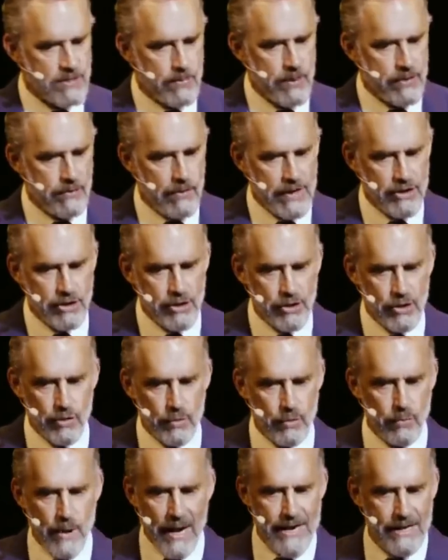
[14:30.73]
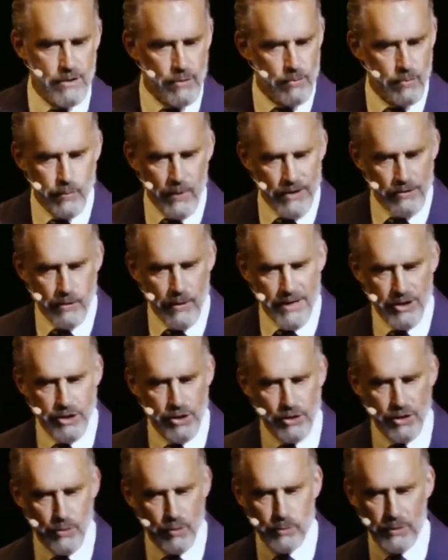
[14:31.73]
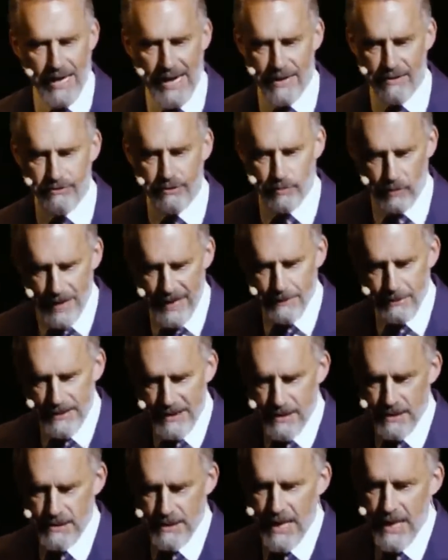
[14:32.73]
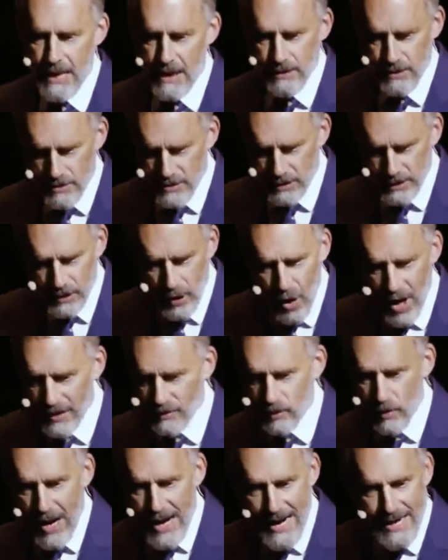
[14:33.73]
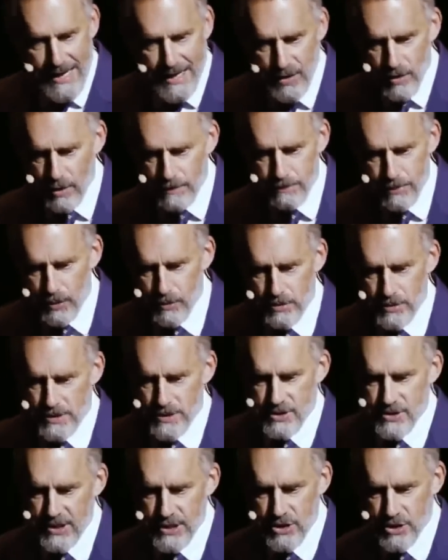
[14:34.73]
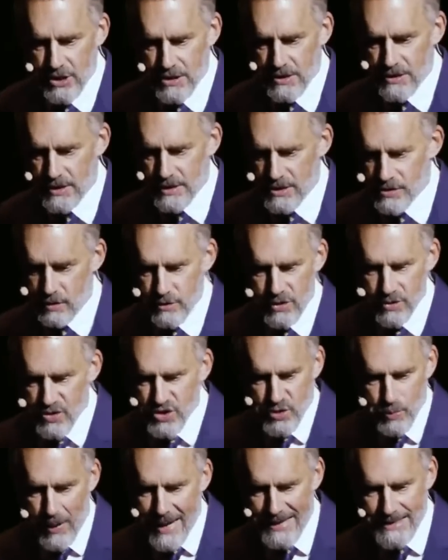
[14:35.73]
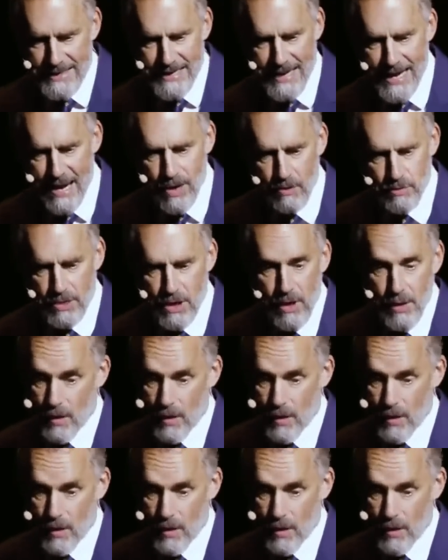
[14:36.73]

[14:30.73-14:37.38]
whether I should go right or whether I should go left, right? Because there's a lot riding on both decisions, and so you're sweating it out.